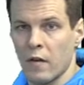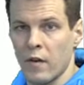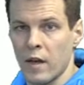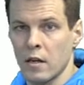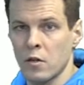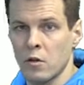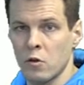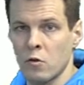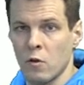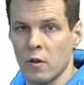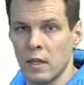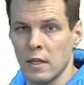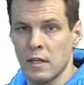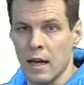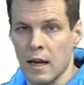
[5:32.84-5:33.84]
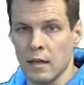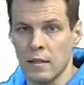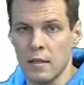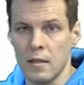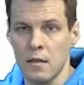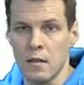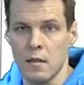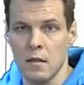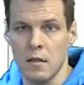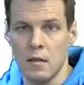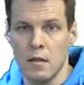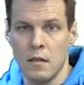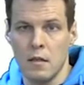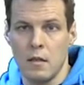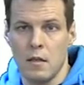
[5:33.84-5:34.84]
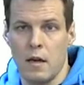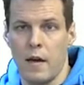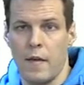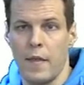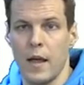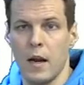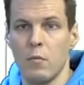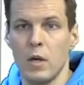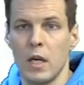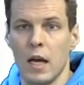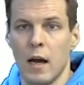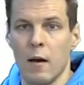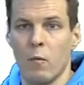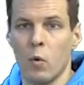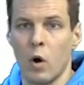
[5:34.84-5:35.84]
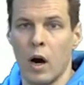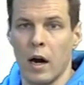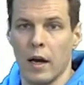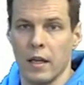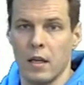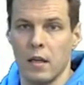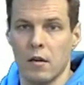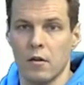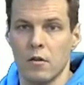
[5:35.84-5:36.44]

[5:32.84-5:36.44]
x2 on this axis, and then we have y here.